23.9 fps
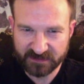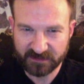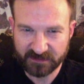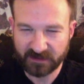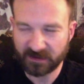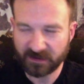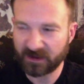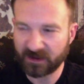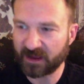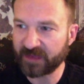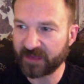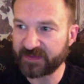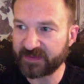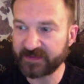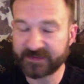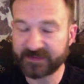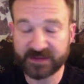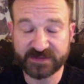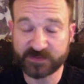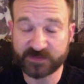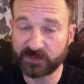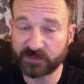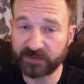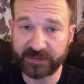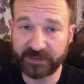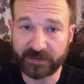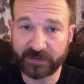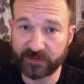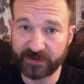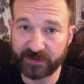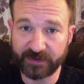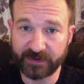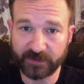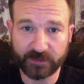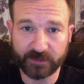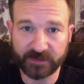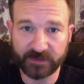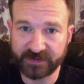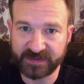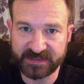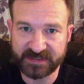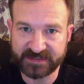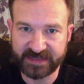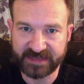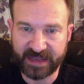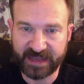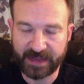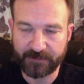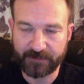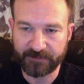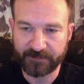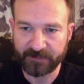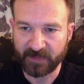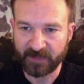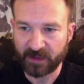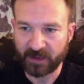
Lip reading: I think that's really critical in this game.